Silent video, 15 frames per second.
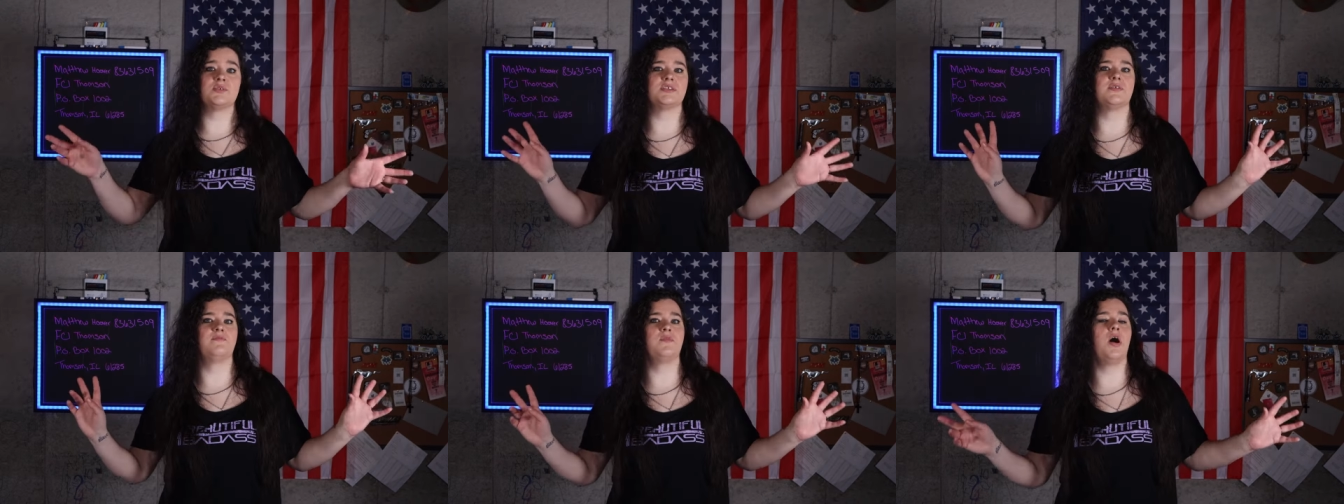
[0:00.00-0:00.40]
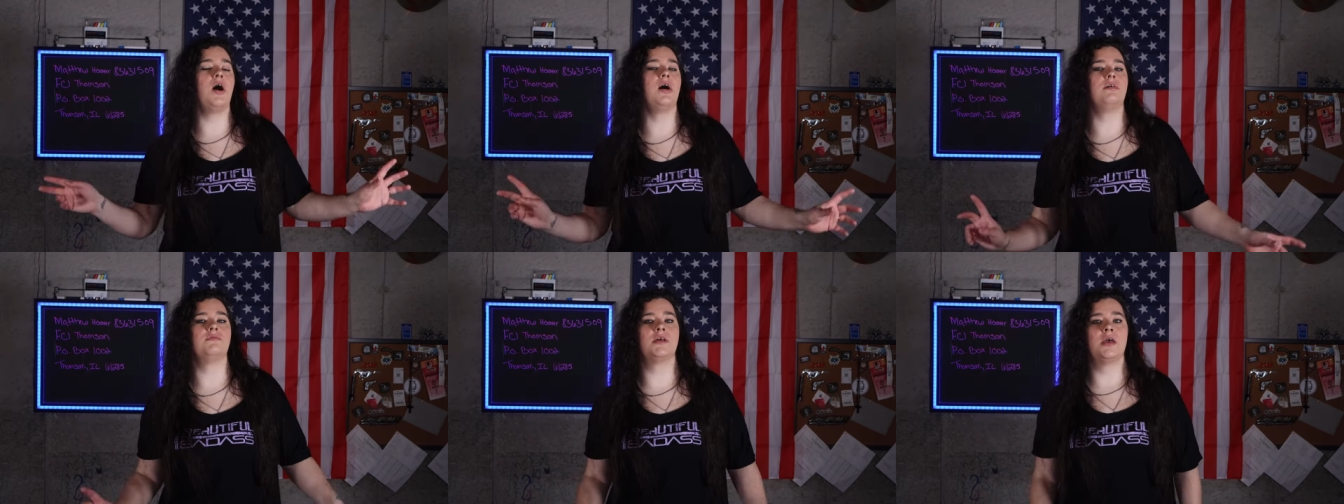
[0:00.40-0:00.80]
was
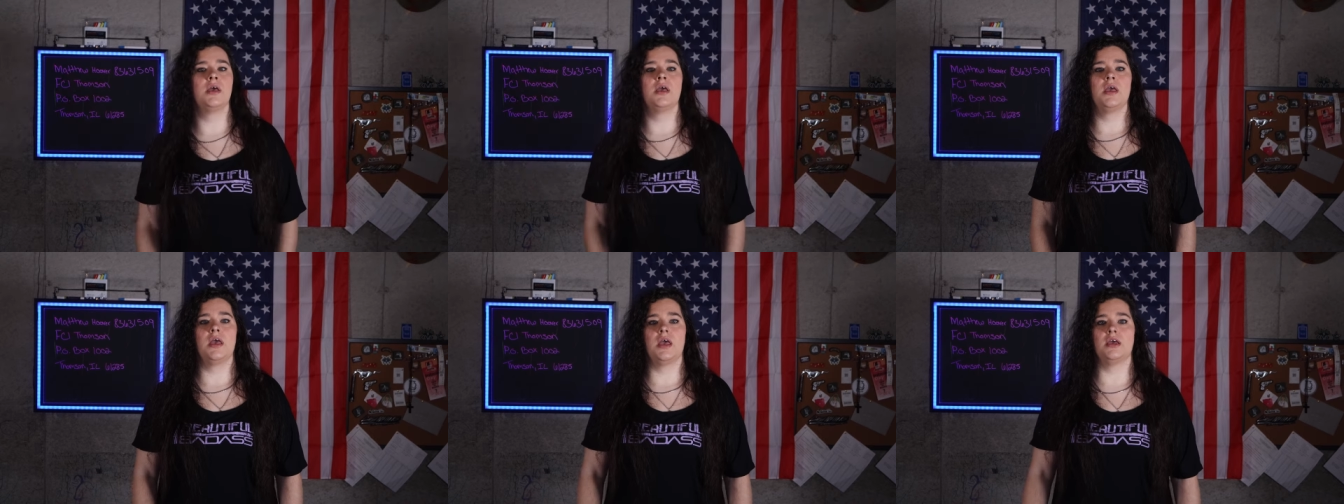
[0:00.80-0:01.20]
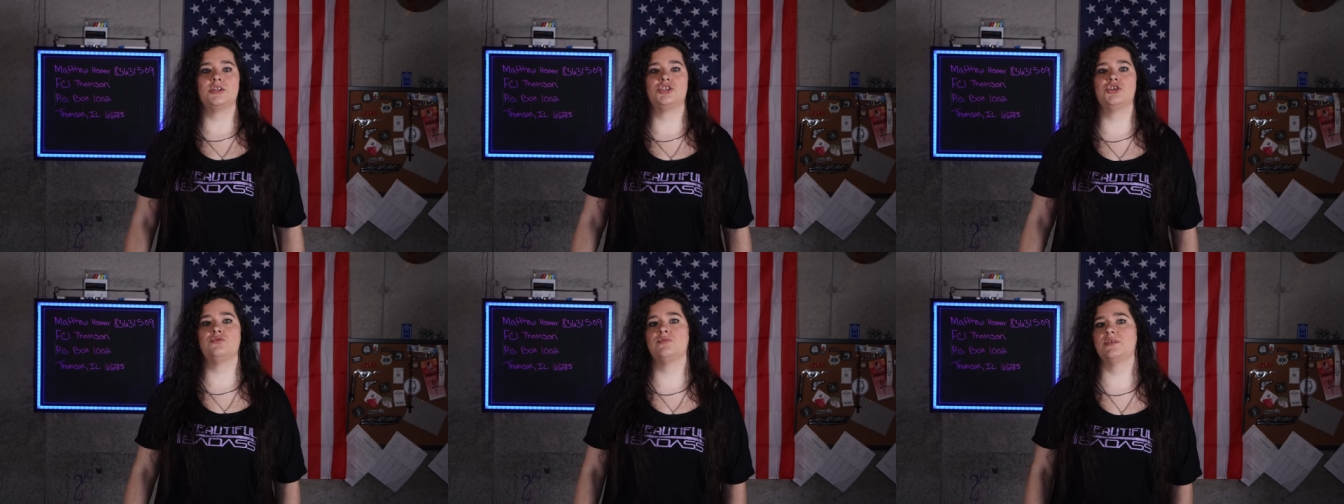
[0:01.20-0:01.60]
involved,
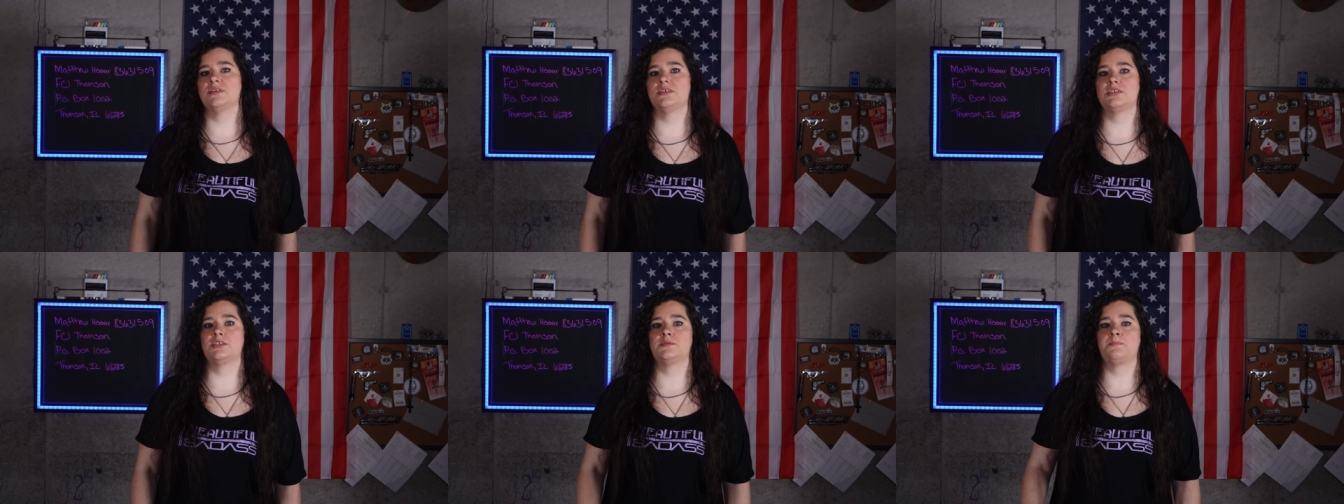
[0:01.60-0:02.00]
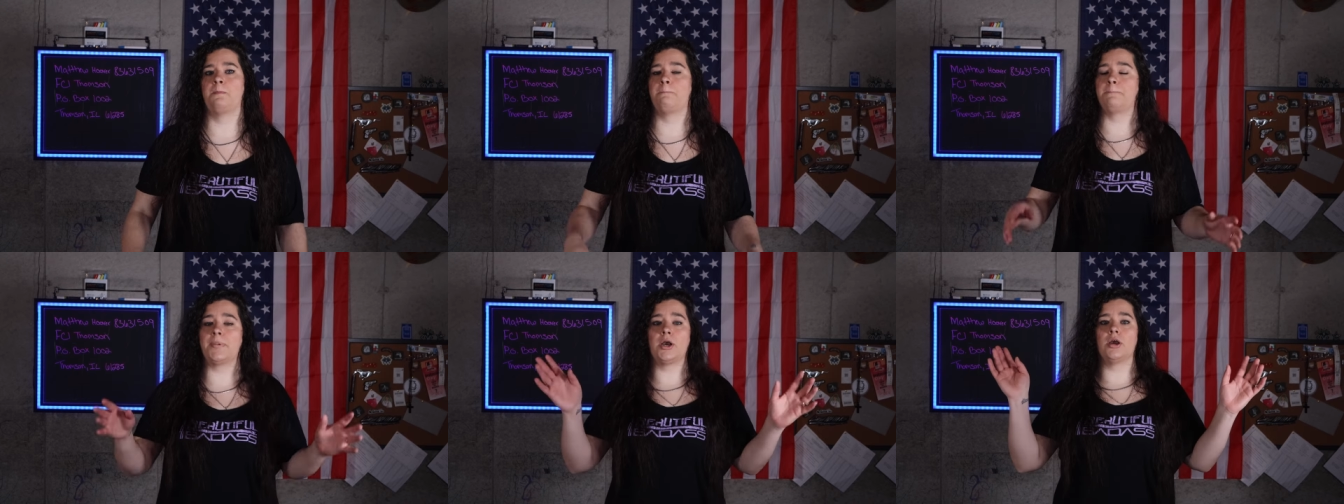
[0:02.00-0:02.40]
and she was
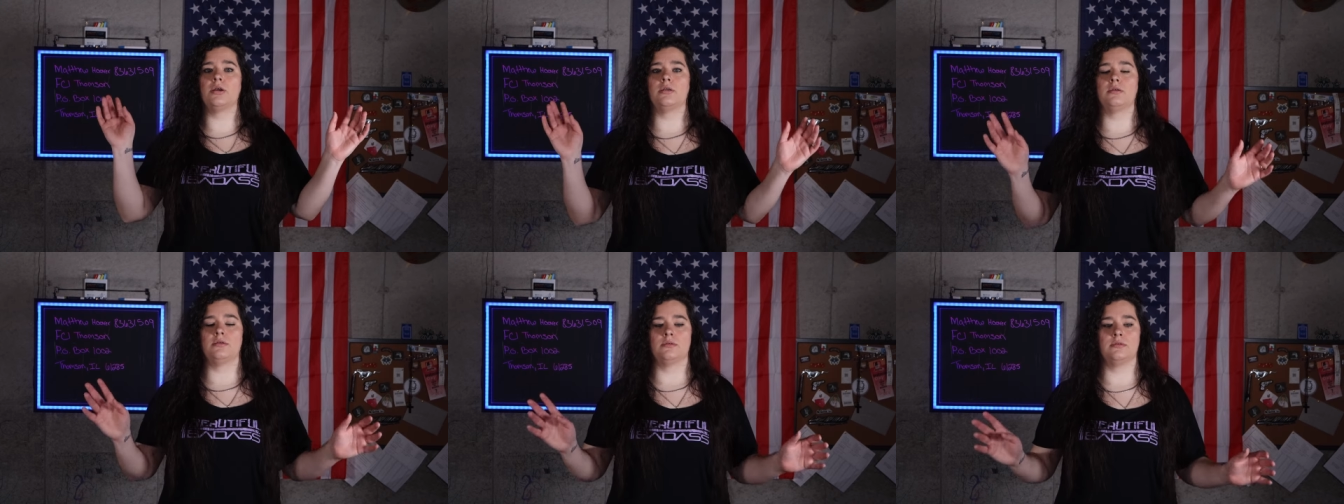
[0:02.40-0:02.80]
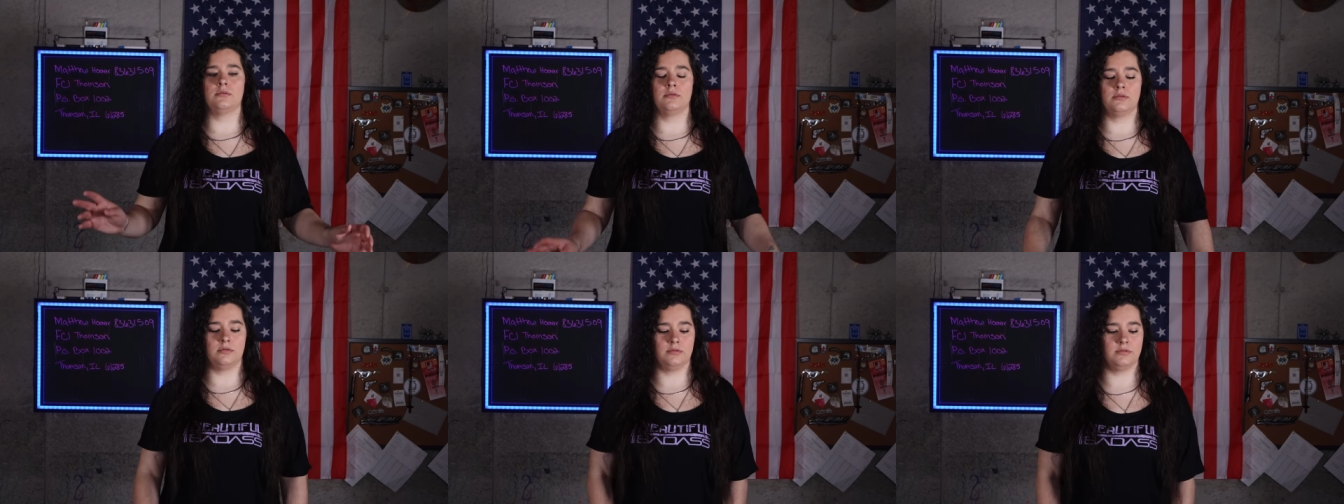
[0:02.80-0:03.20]
spurred.
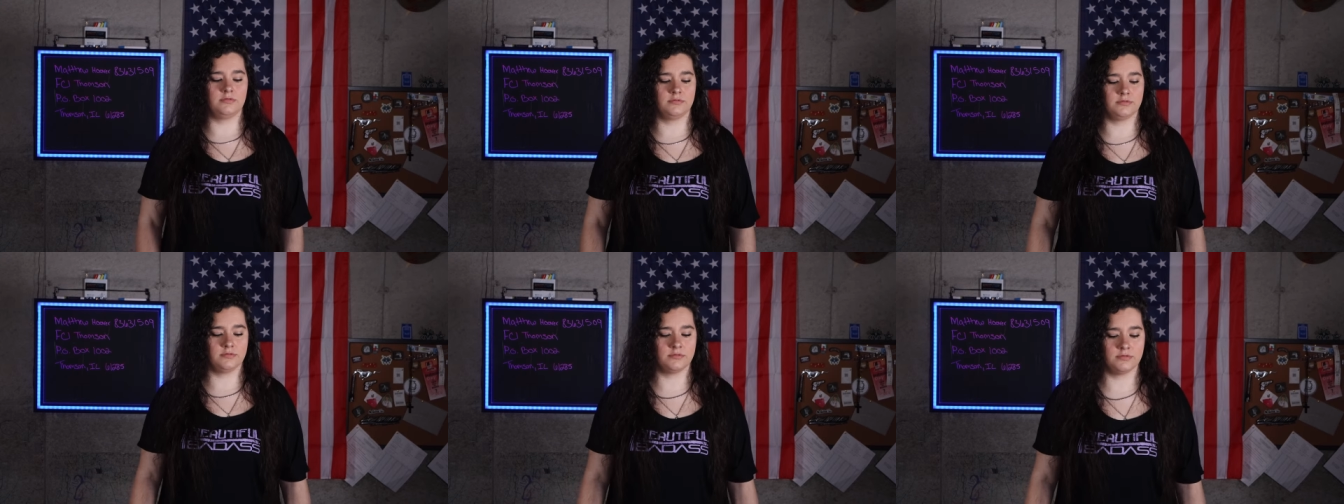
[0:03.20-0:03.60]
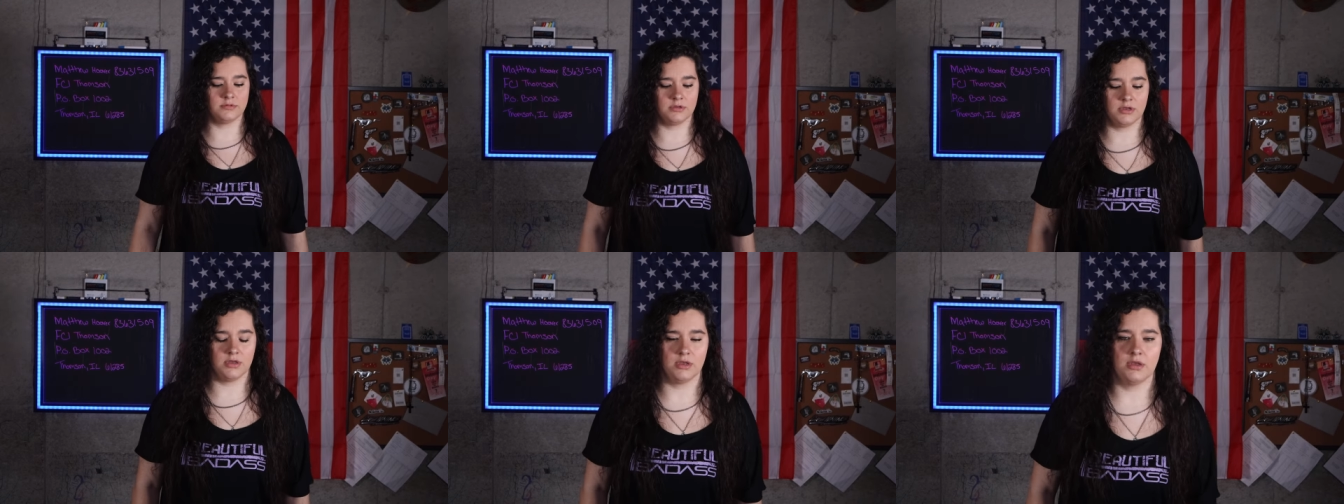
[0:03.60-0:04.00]

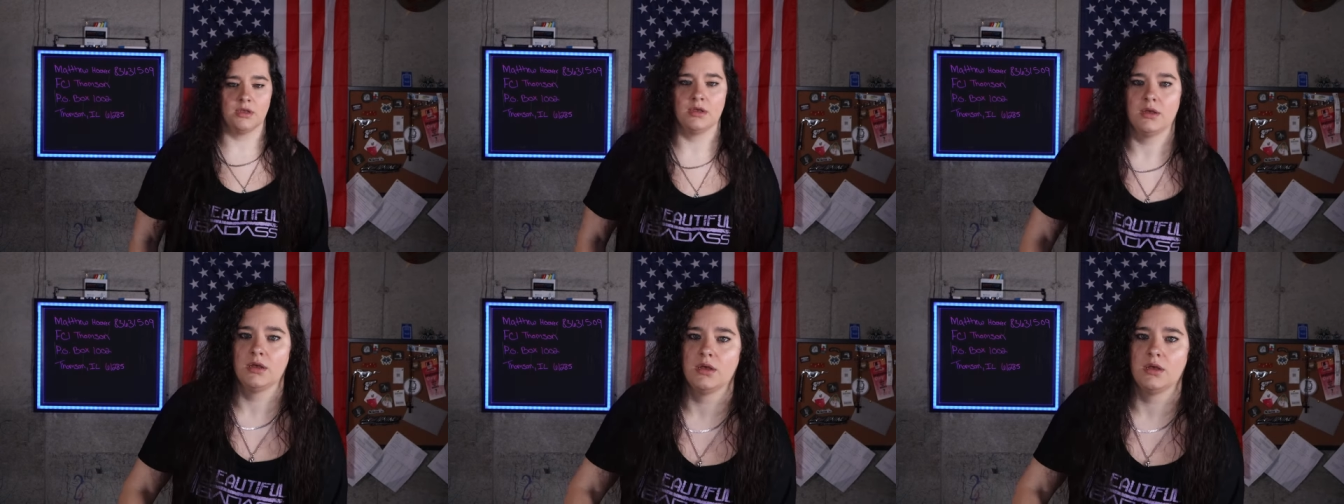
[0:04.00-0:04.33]
Who's